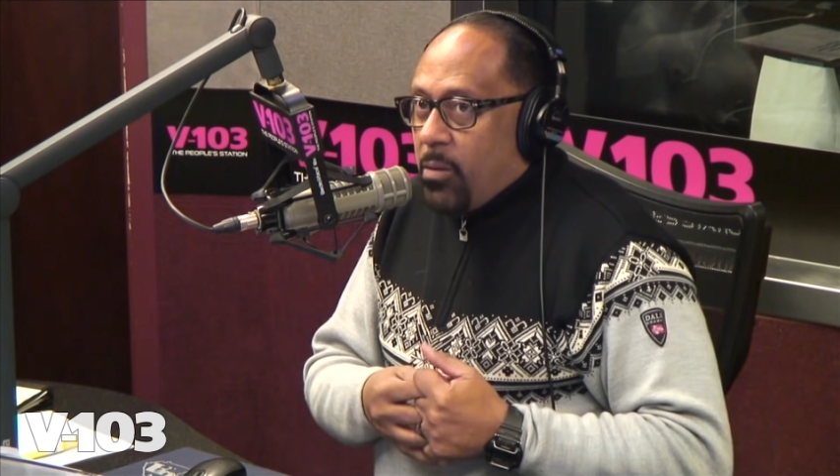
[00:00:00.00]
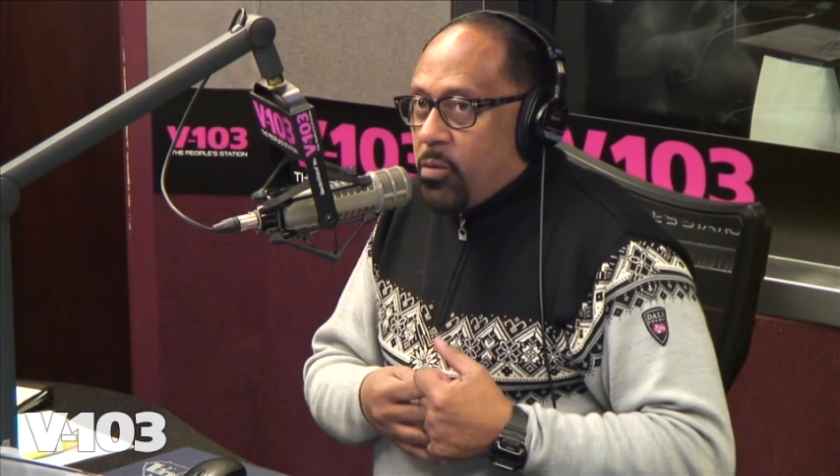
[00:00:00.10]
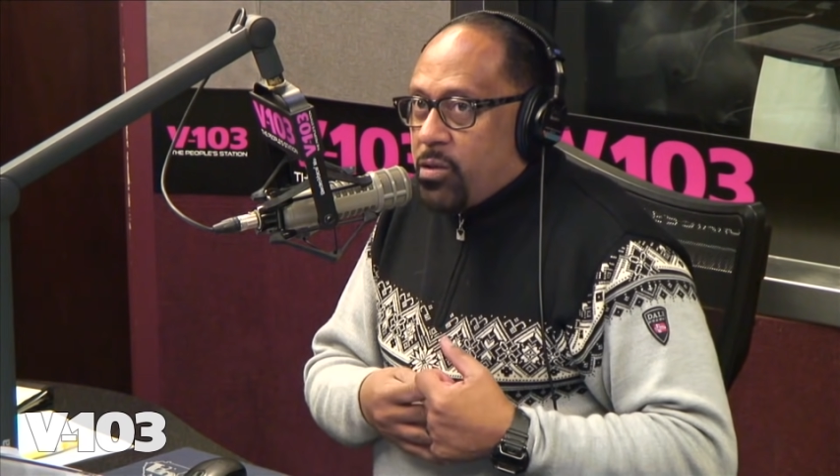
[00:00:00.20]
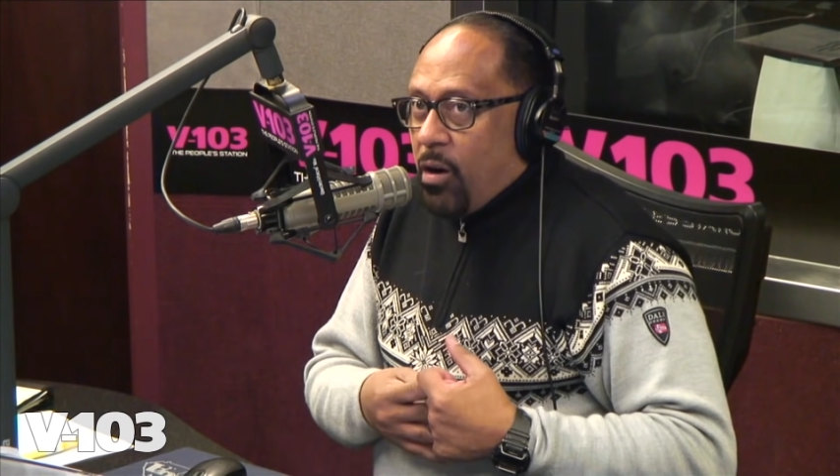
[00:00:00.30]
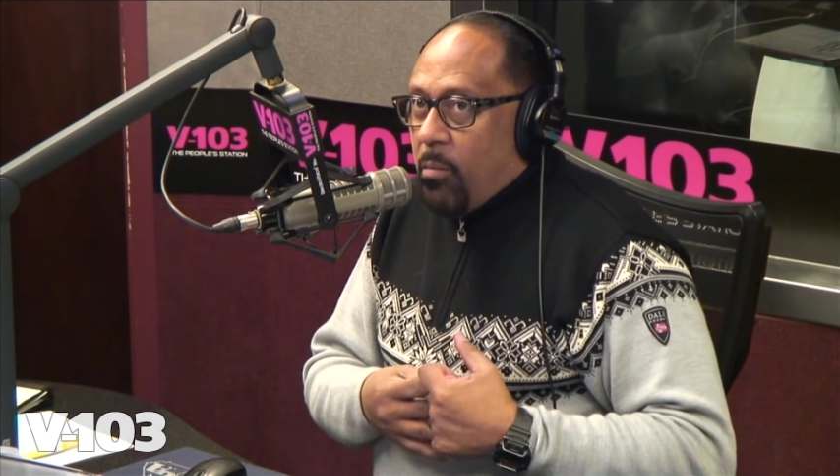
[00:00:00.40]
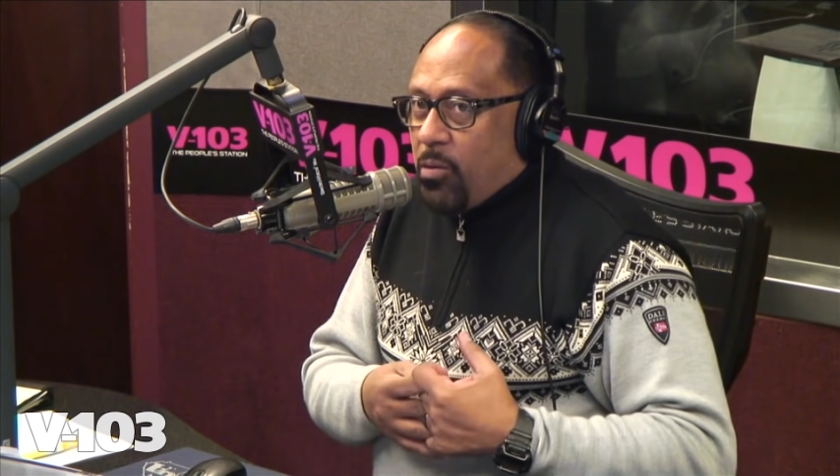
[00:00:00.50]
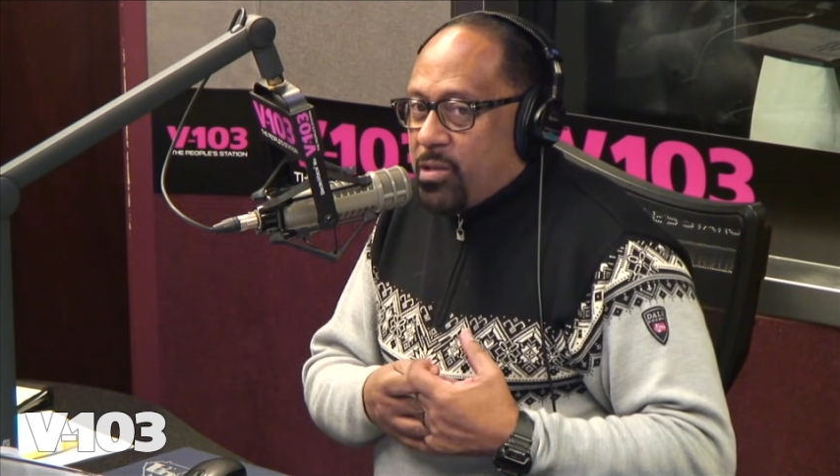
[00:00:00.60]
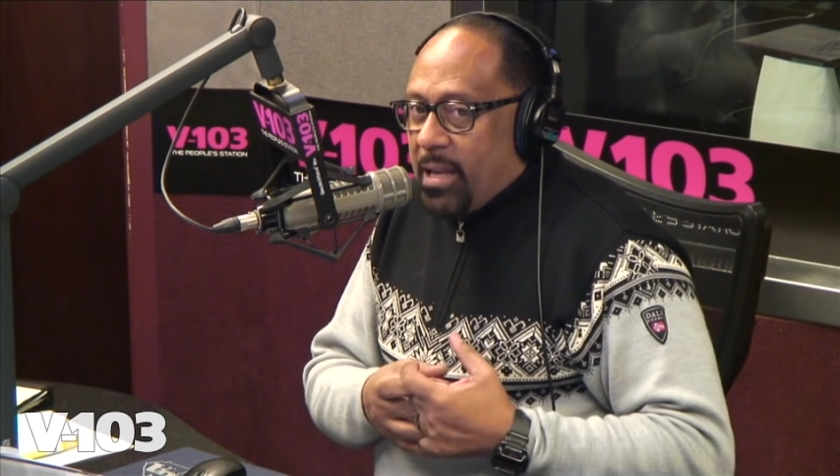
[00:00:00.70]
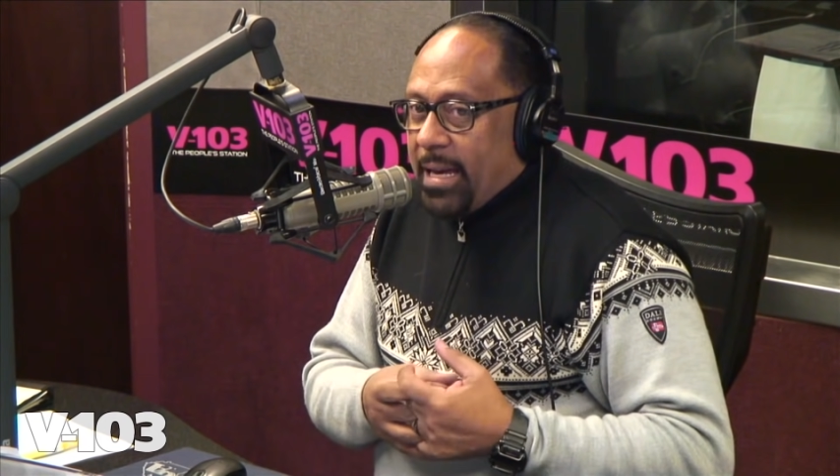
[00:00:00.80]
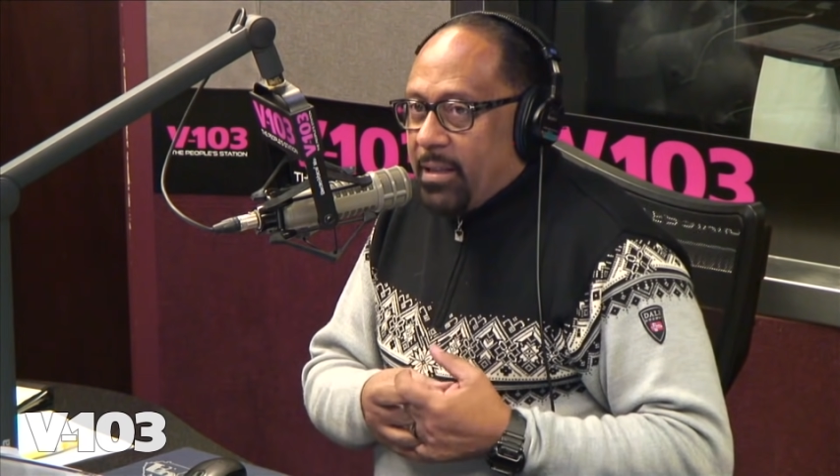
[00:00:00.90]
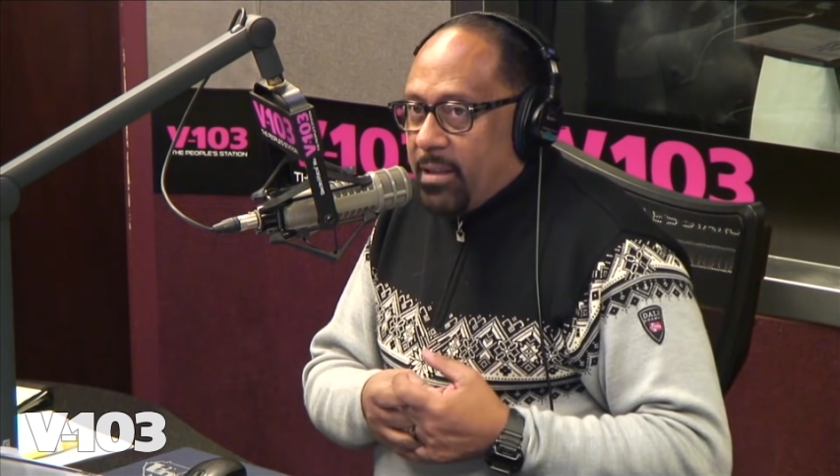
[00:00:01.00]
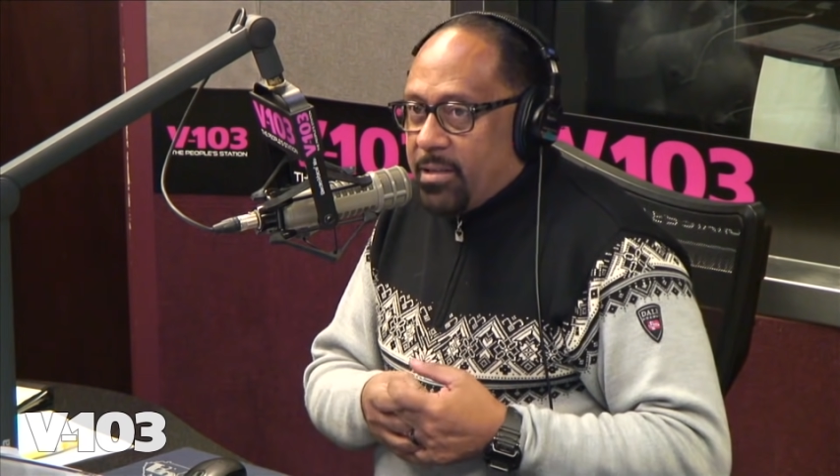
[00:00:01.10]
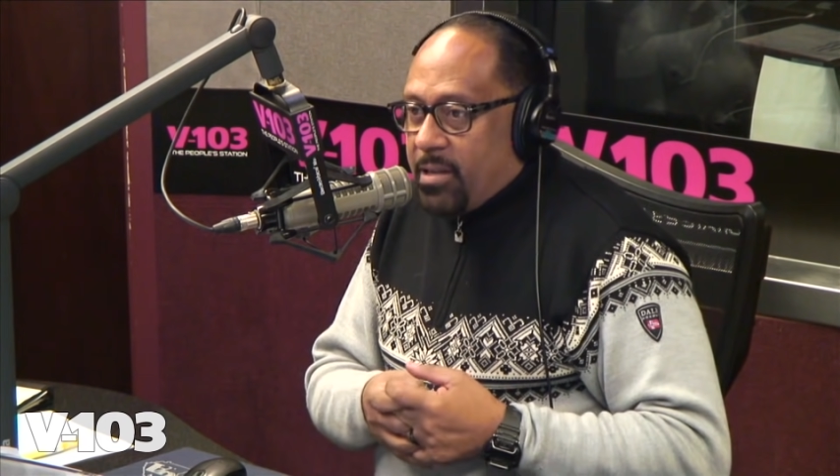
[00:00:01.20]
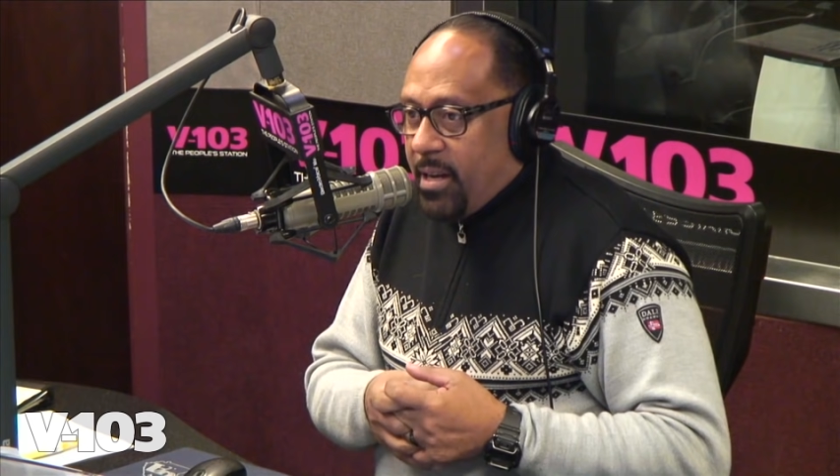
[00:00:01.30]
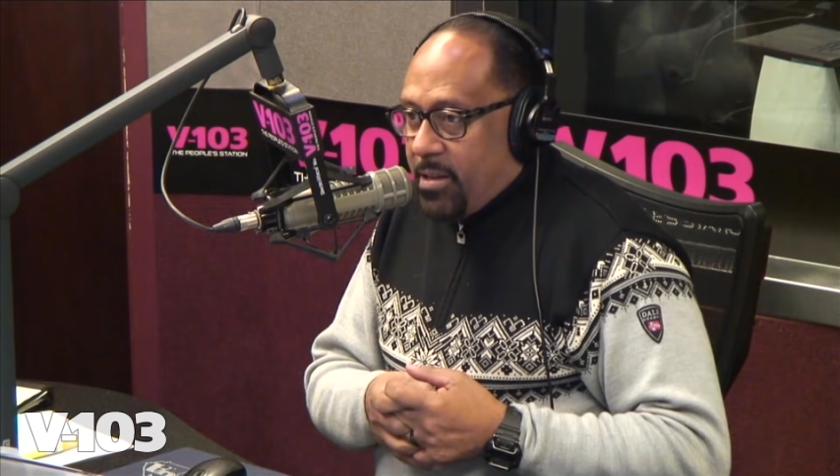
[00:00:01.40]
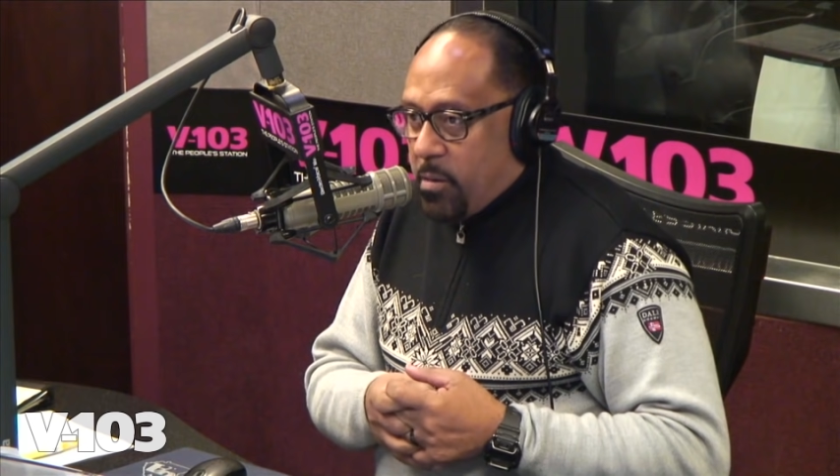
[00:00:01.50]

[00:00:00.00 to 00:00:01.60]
It was almost like listening